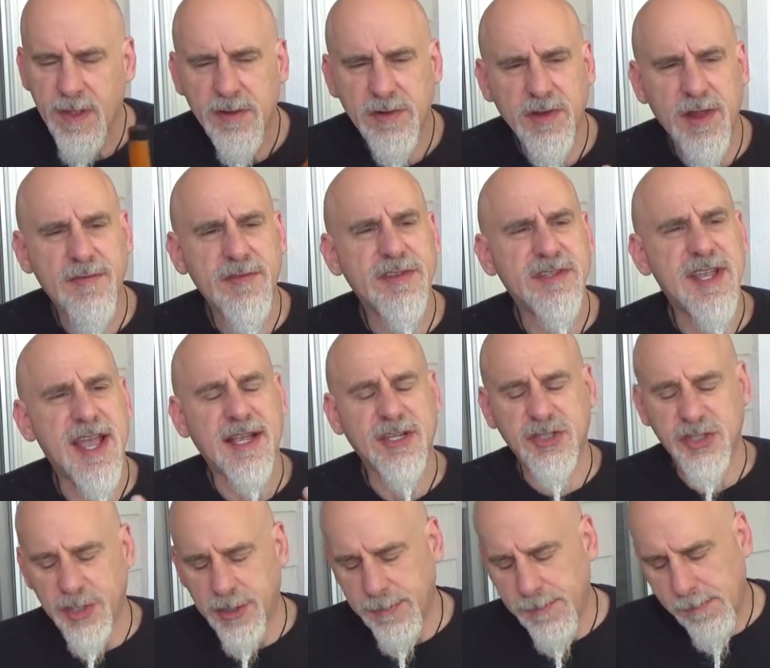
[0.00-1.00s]
Love the
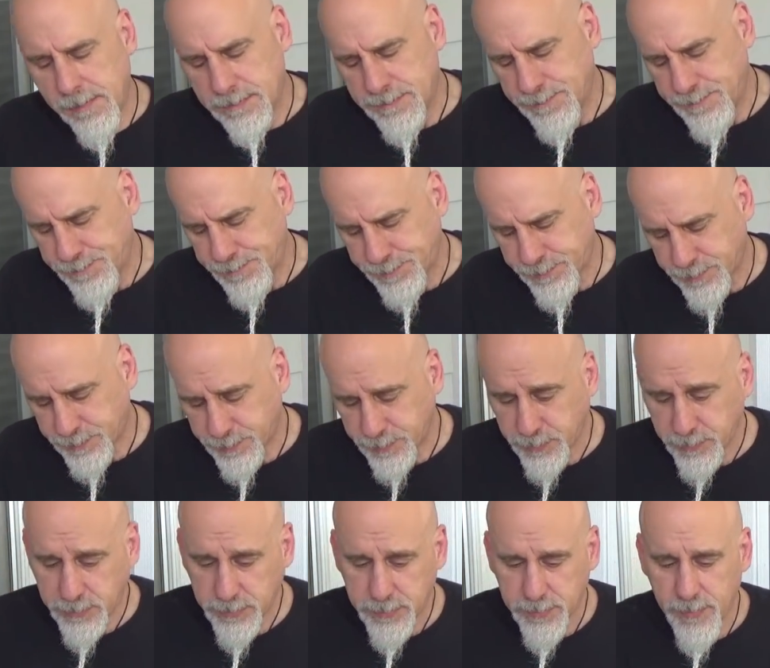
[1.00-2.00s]
texture.
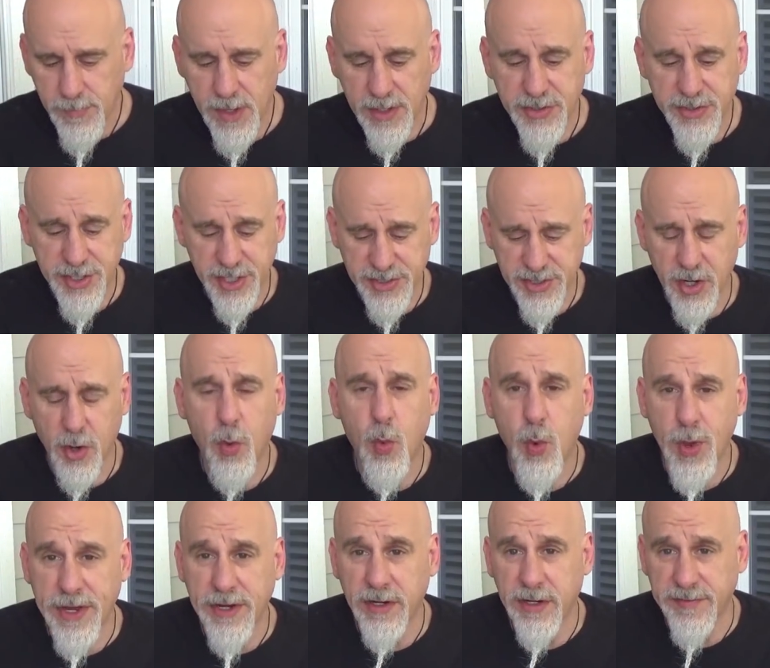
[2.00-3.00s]
It's just a
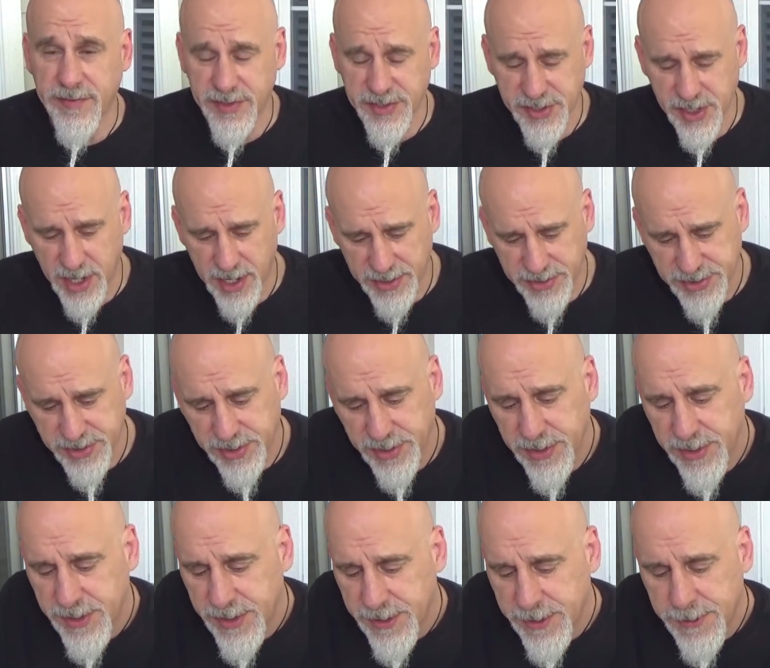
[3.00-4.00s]
winner of a sauce.
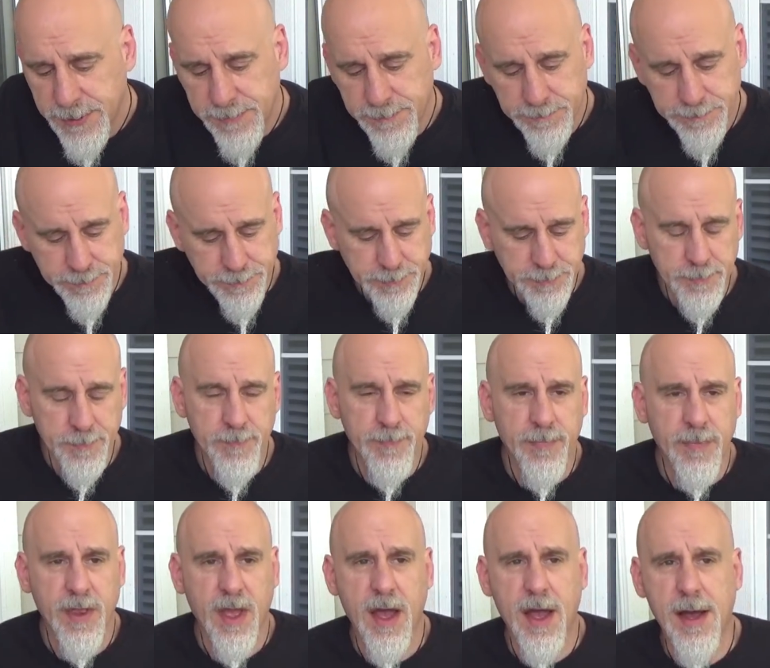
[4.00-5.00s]

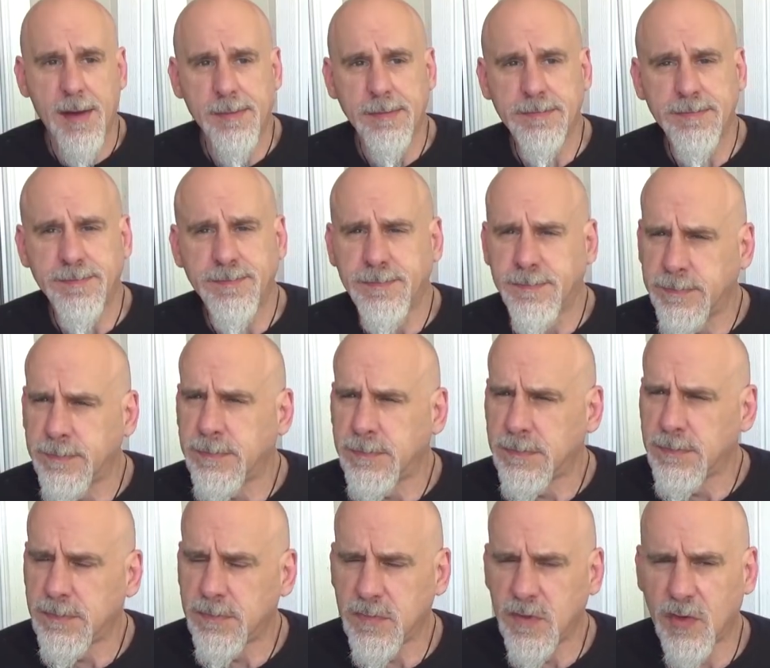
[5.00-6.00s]
Um,
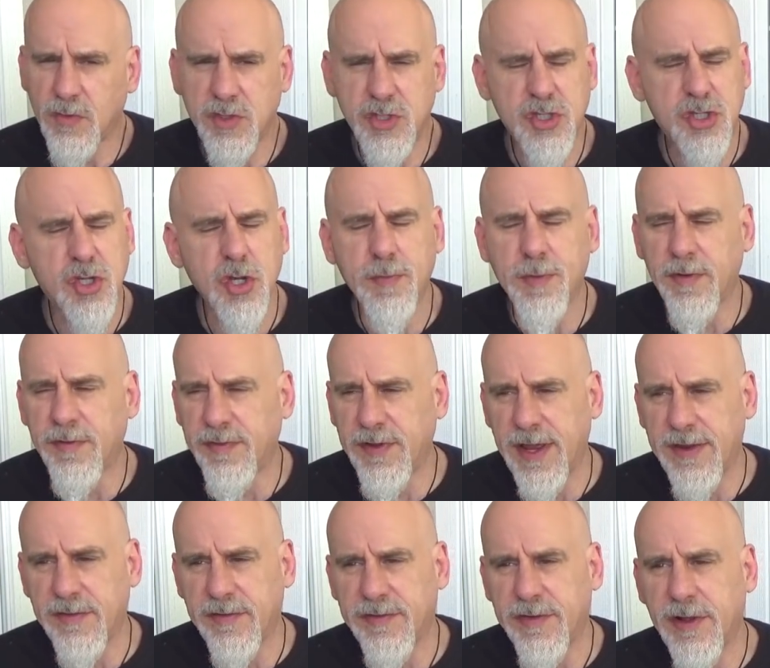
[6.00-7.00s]
super
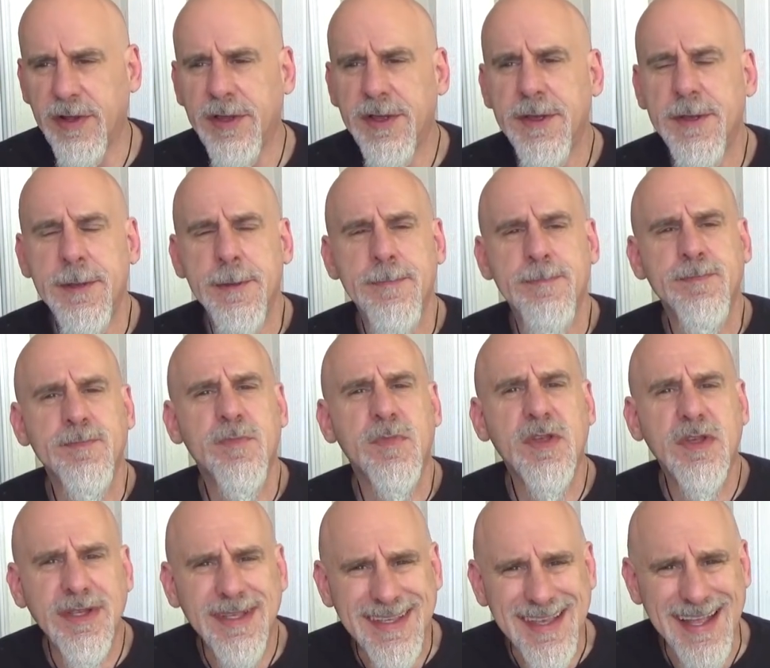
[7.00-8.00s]
flavorful.
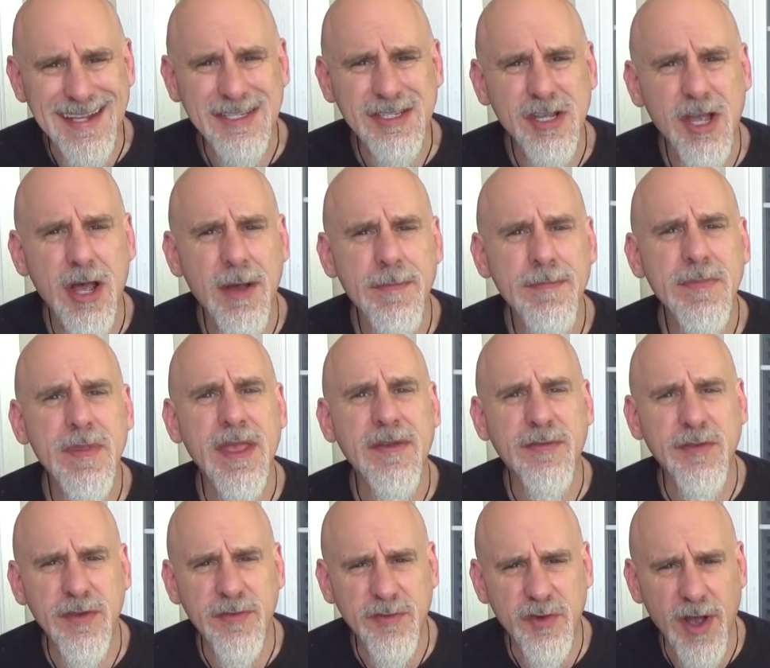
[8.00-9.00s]
Get some.
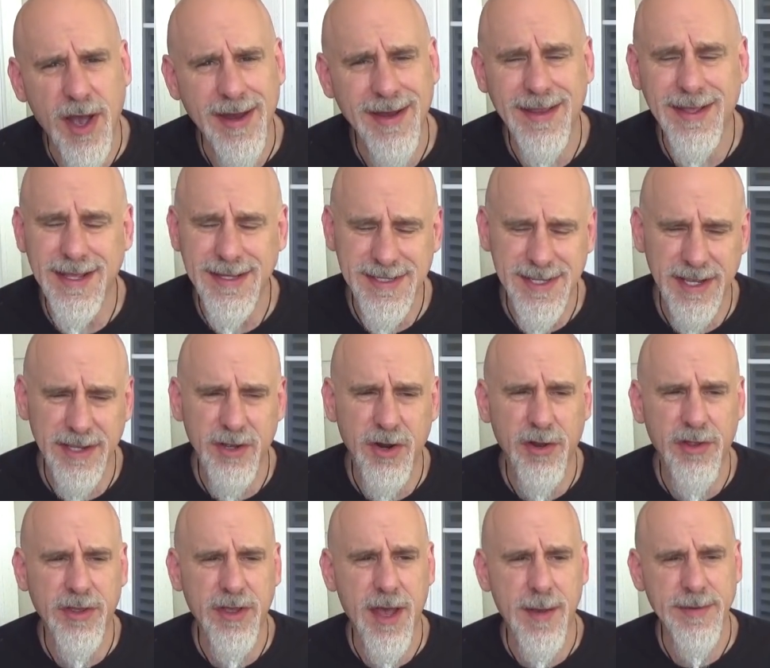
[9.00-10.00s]
If you've tried, it. like I said, go
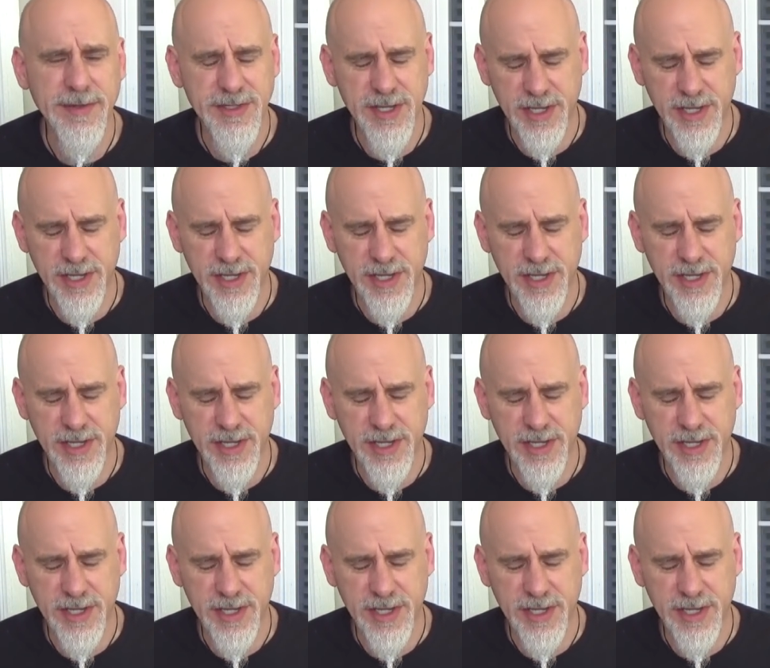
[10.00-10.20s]
to the comment